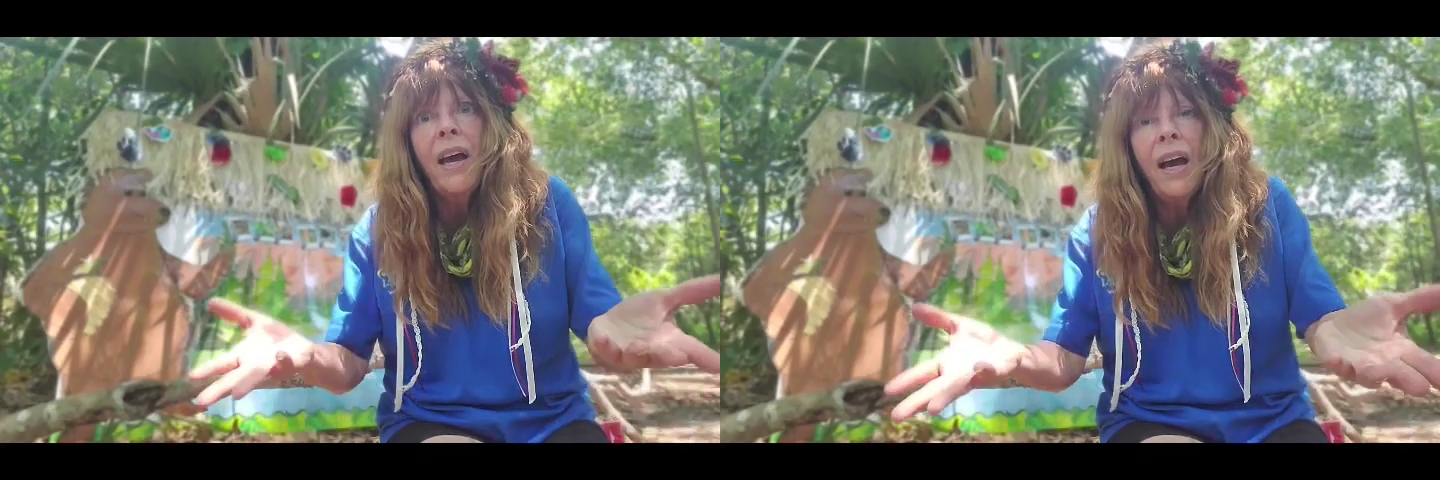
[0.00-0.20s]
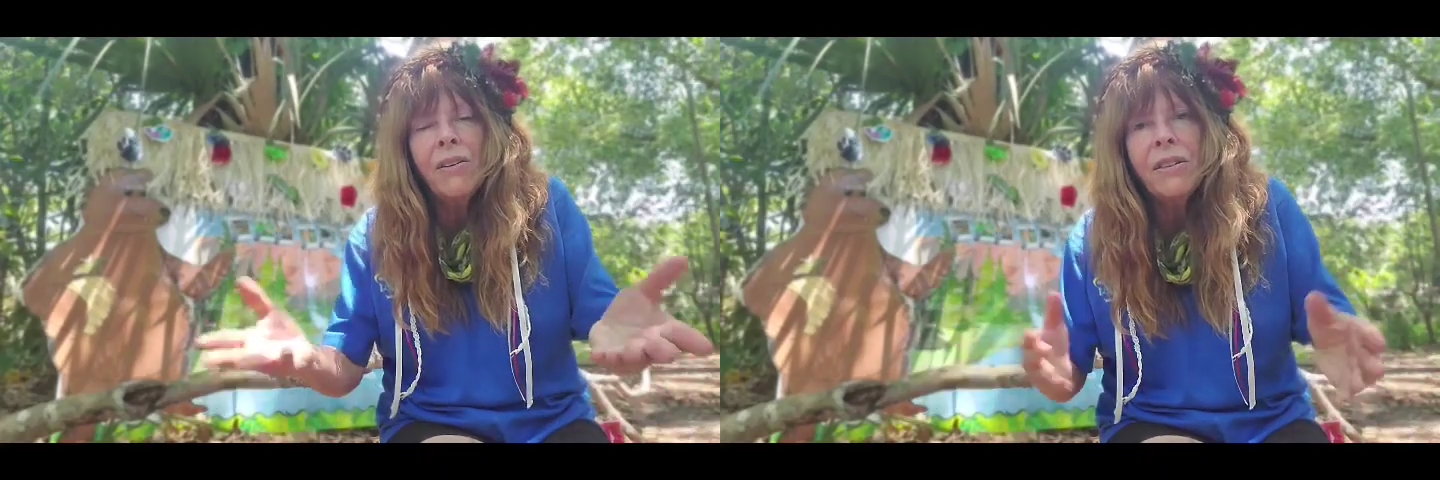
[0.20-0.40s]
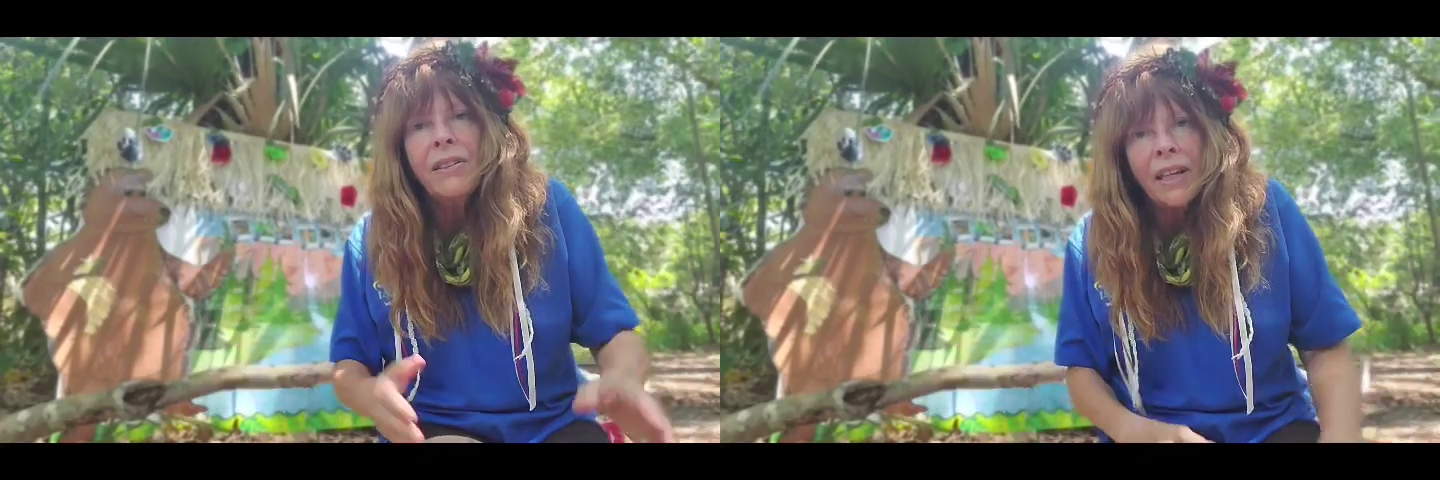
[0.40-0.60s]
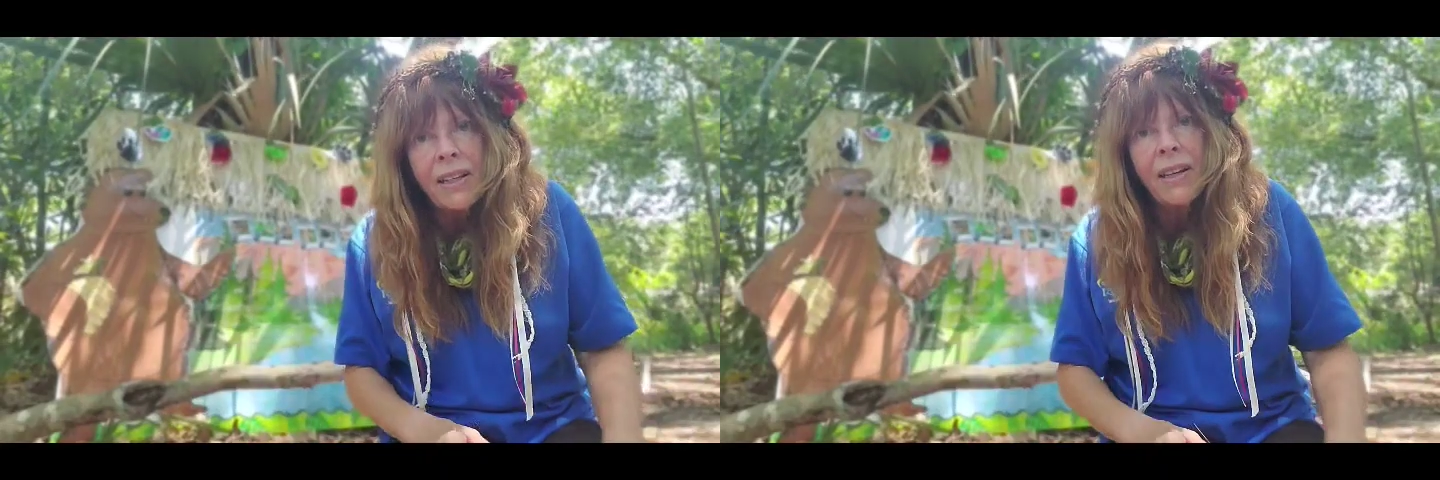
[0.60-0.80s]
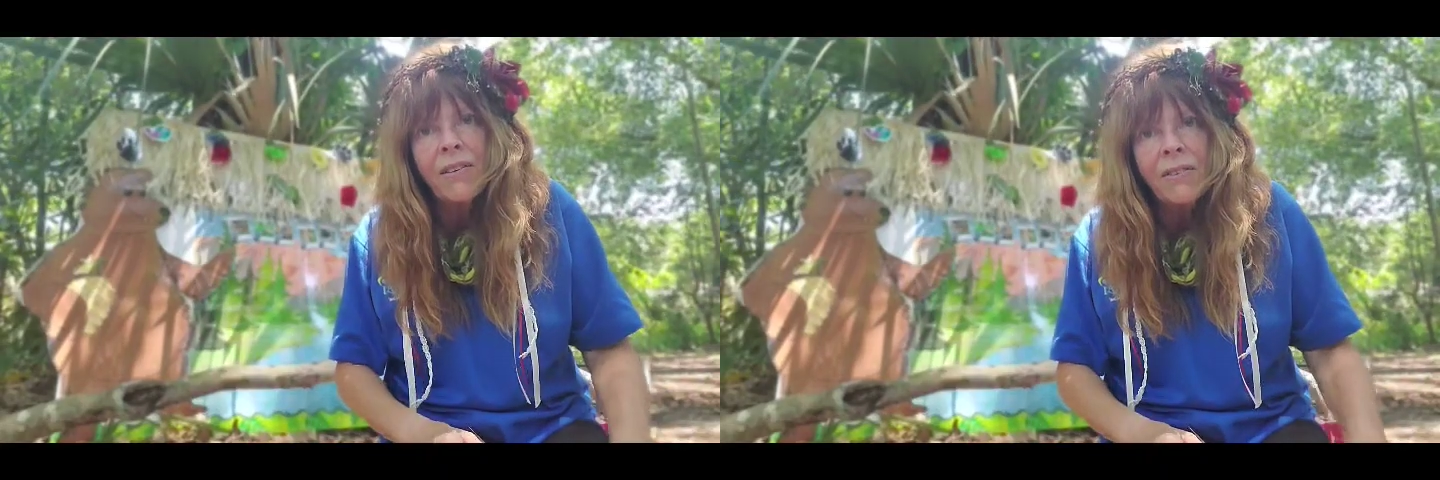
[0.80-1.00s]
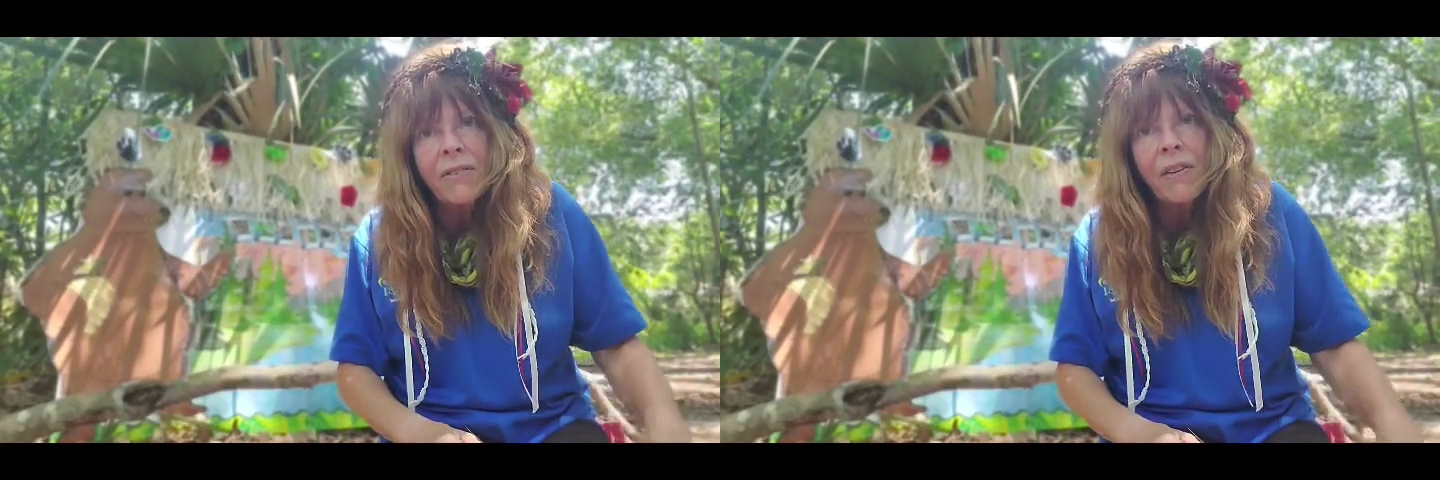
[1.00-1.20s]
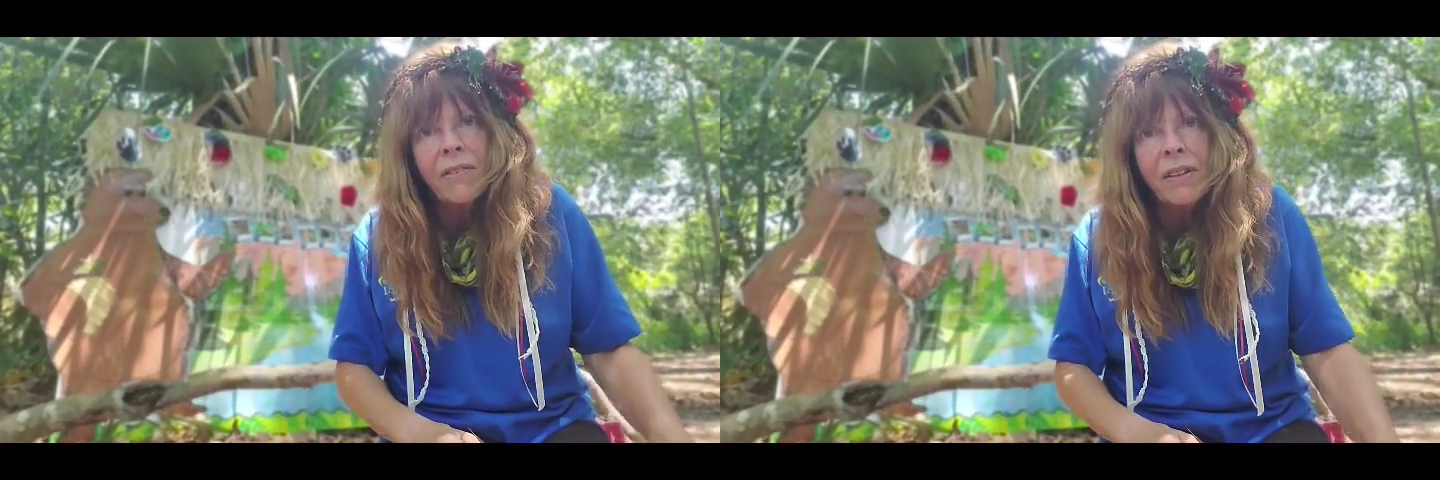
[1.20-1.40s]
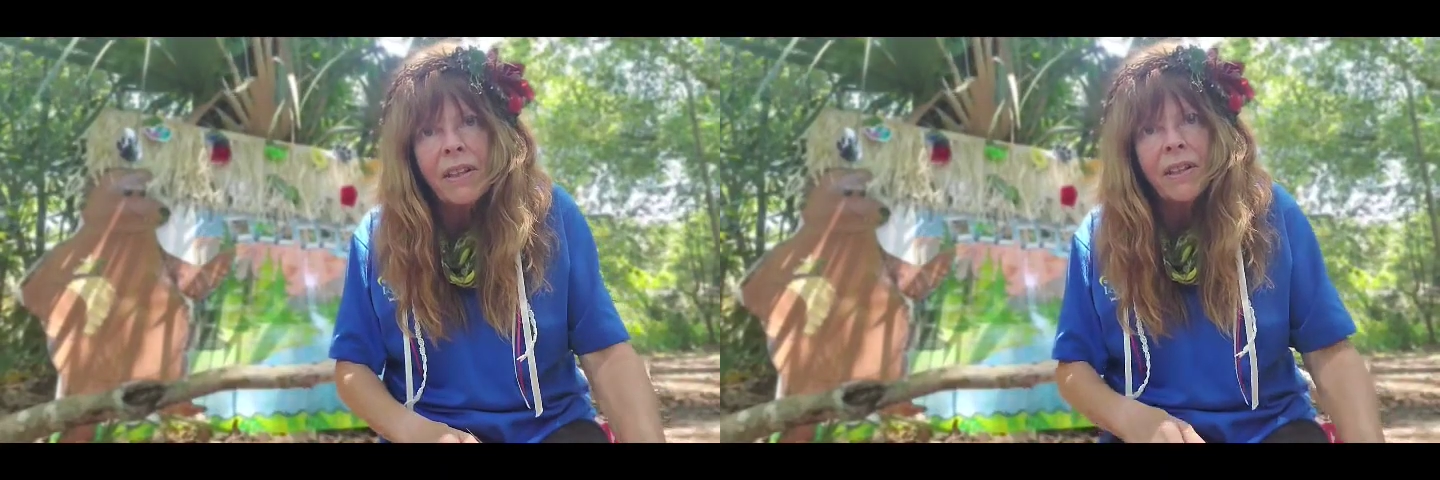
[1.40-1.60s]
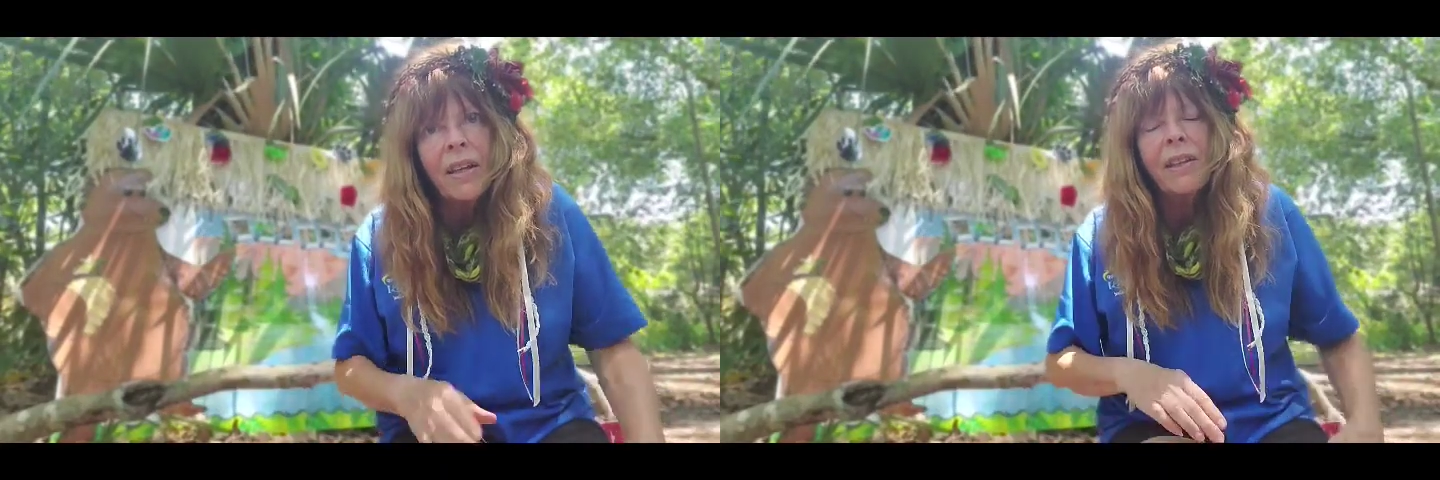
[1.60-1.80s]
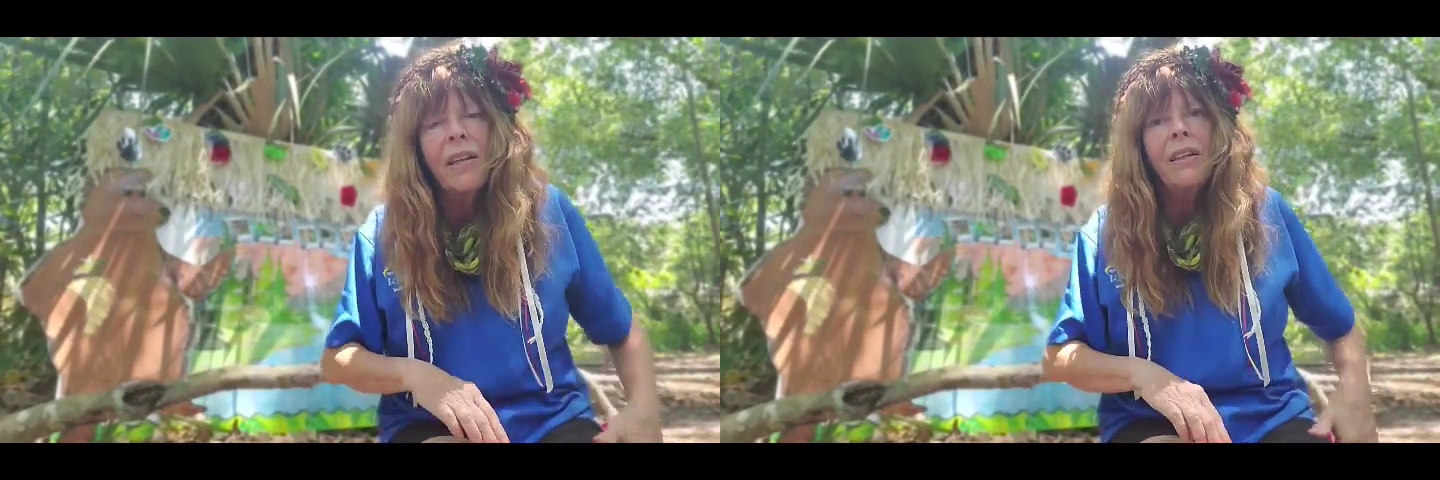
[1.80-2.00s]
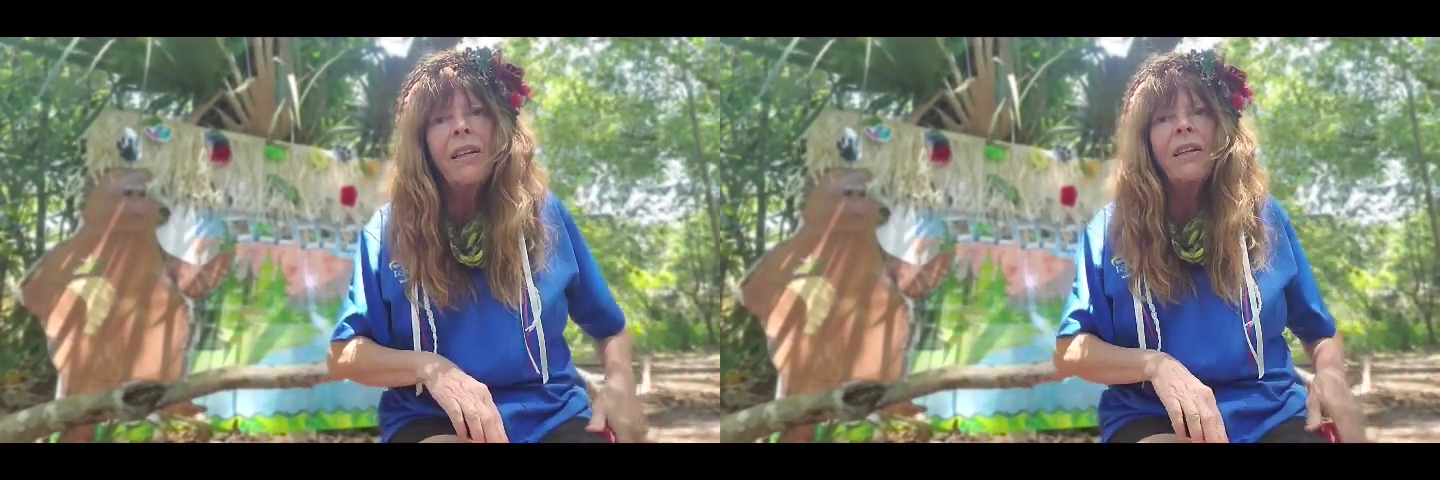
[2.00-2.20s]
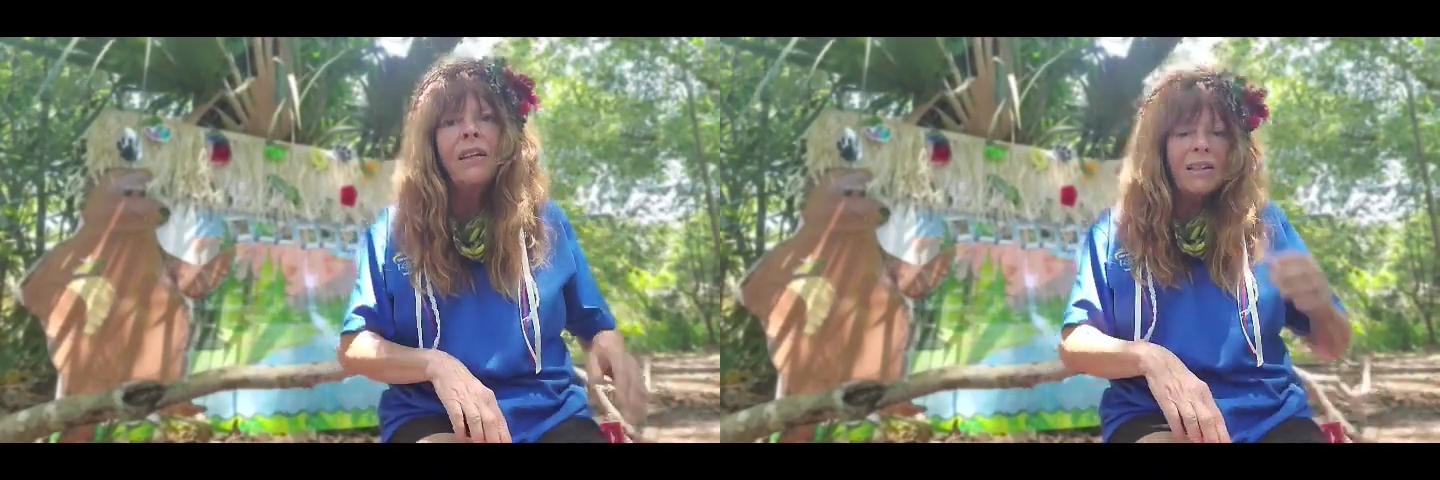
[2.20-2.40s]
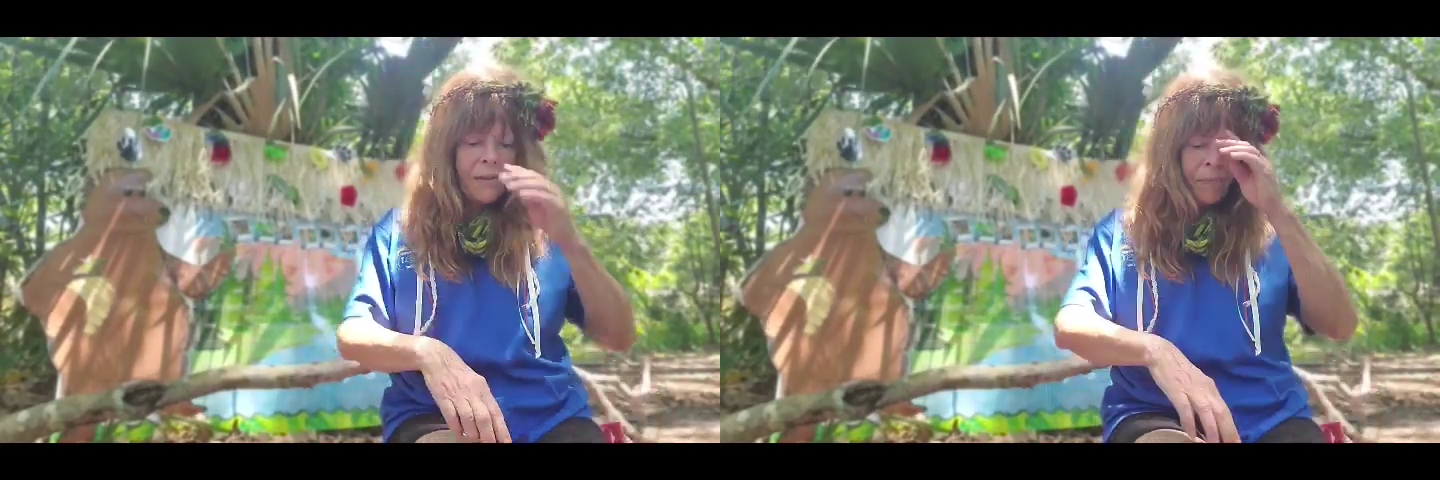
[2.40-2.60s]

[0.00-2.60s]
how to take care of everything that they need.